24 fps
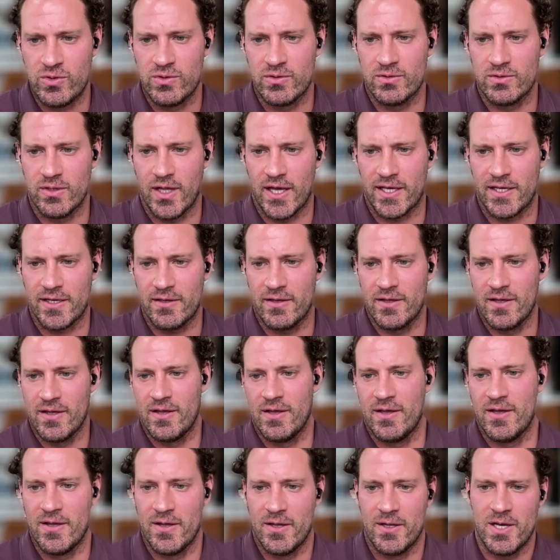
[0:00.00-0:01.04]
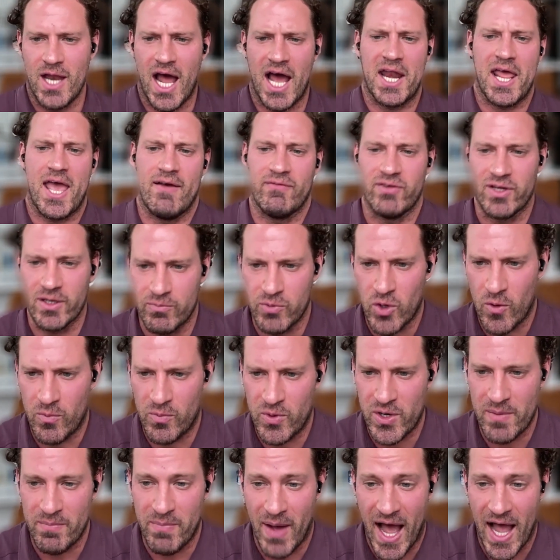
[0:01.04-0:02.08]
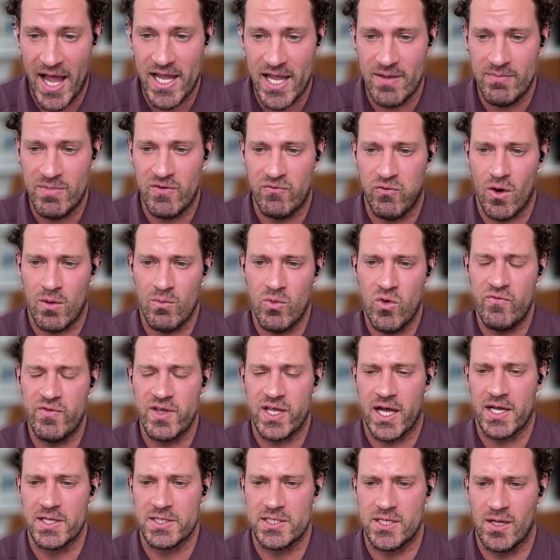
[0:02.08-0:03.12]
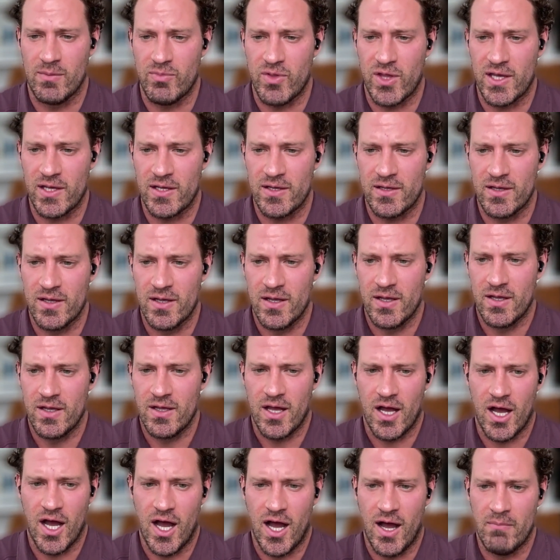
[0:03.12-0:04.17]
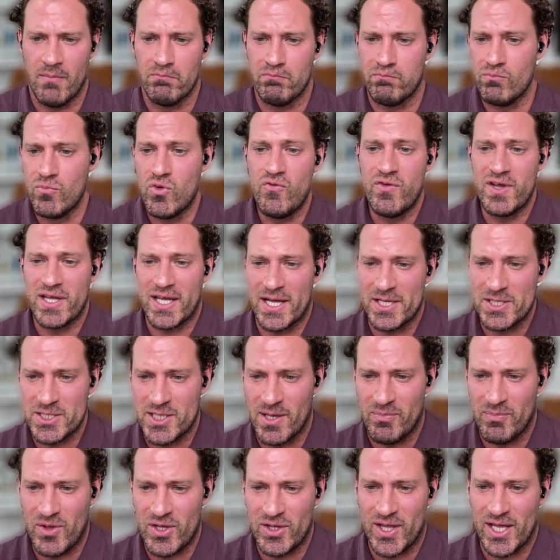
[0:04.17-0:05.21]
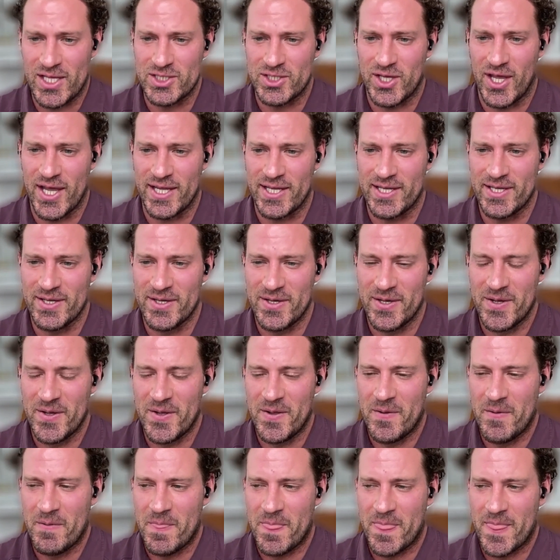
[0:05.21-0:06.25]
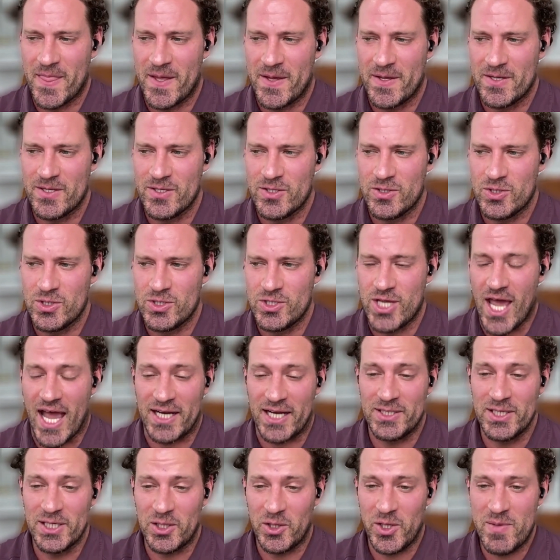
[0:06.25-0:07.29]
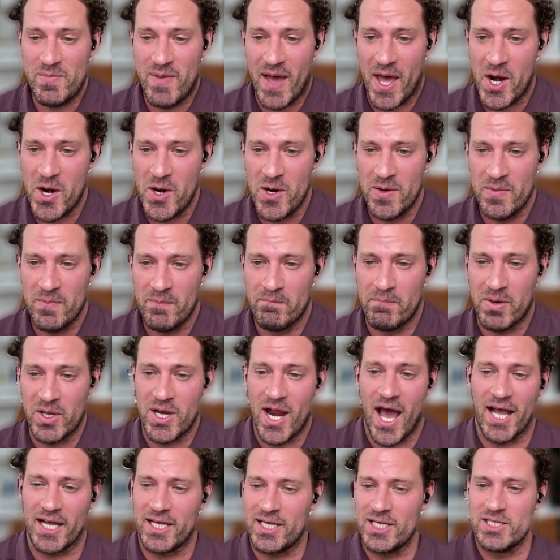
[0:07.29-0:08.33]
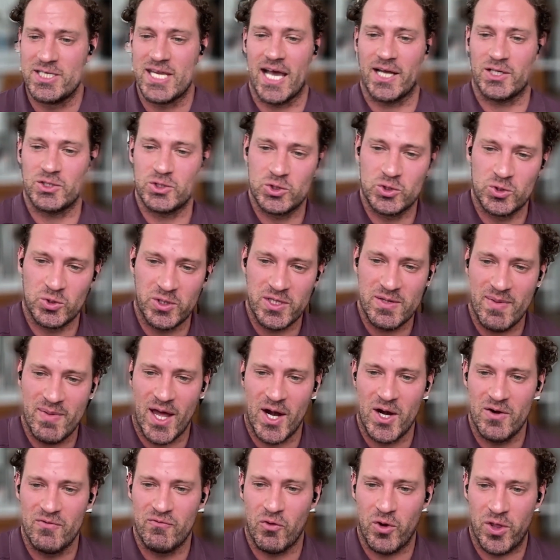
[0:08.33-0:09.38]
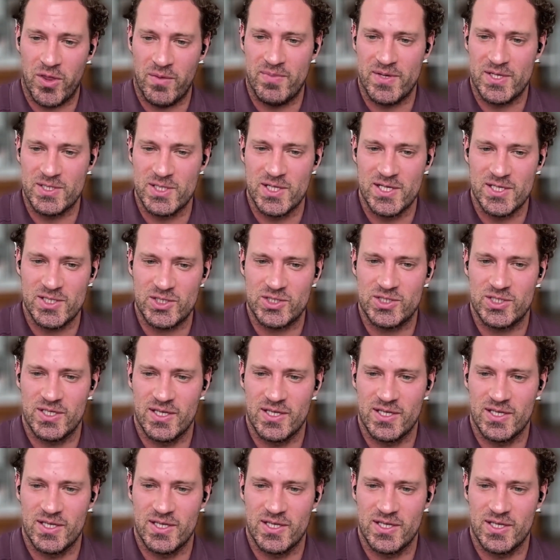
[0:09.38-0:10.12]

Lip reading: like not having appropriate buy-in before moving on something that's like technically better, but not contextually better for the business.